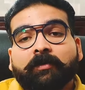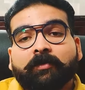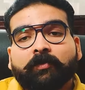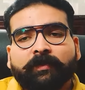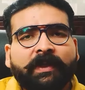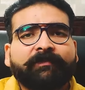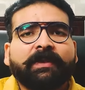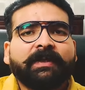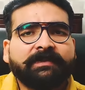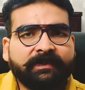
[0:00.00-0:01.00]
so
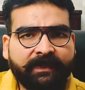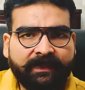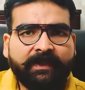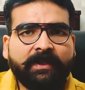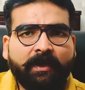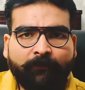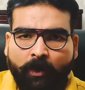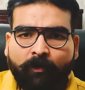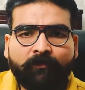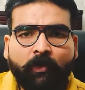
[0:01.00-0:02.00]
Devata is a deity, a
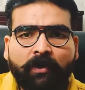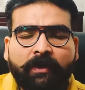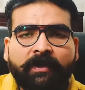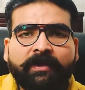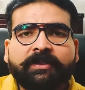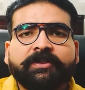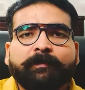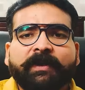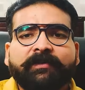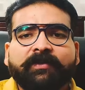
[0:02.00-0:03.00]
form of God.
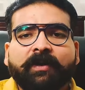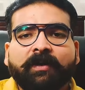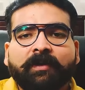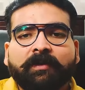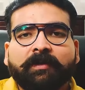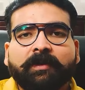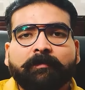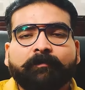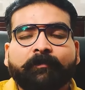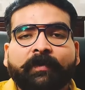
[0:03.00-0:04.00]
Ishta means
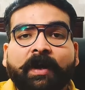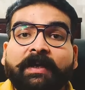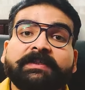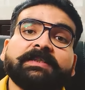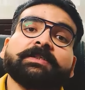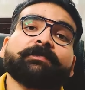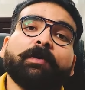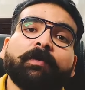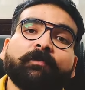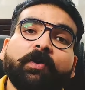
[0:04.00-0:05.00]
the highest
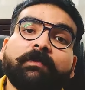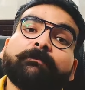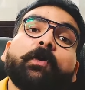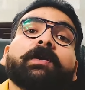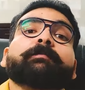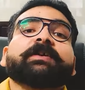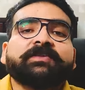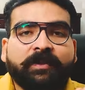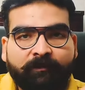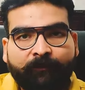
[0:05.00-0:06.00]
form of God for a
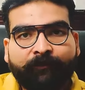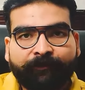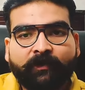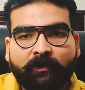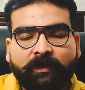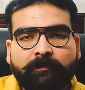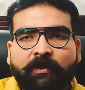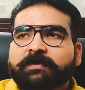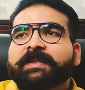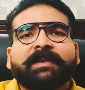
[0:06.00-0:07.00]
person. Okay,
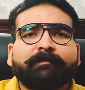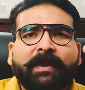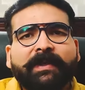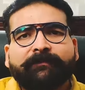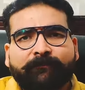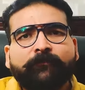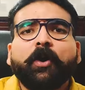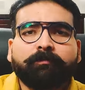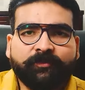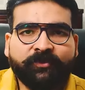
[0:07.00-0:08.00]
because there are many
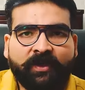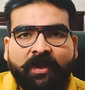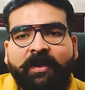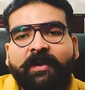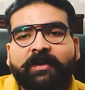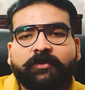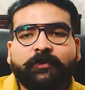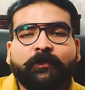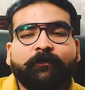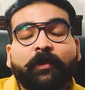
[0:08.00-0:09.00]
forms.
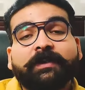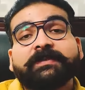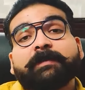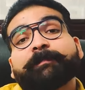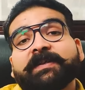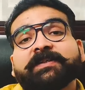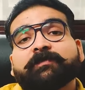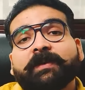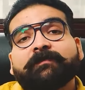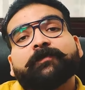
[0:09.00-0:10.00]
So what is the best
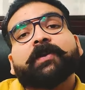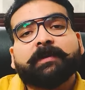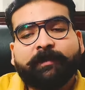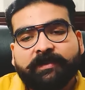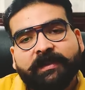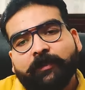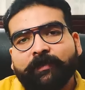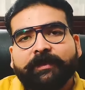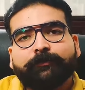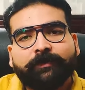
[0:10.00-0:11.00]
one for the person
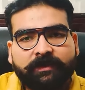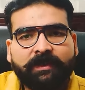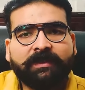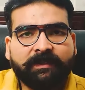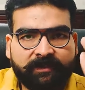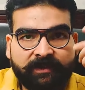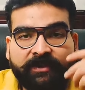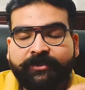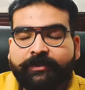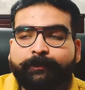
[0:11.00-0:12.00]
according to the chart? That is the
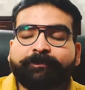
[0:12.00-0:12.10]
Ishta.